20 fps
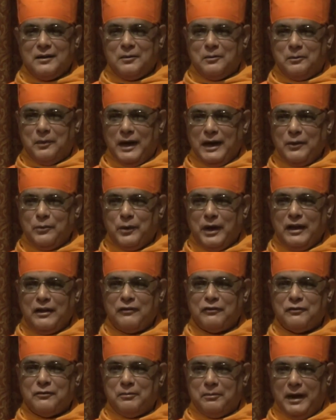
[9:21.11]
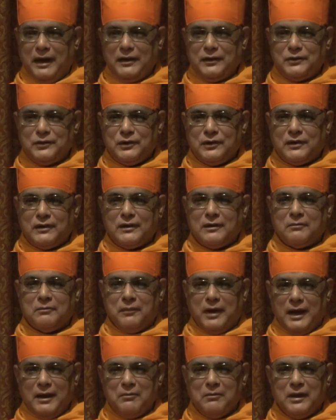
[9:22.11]
my wife, my children,
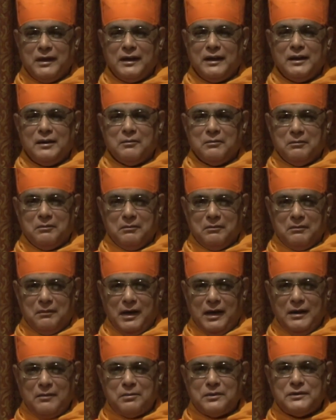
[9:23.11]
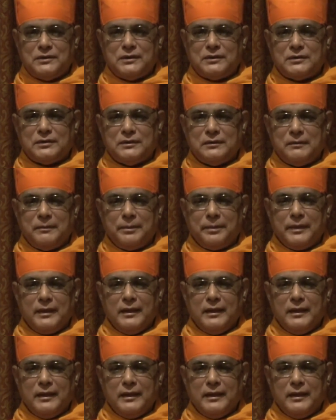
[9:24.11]
my money, my position.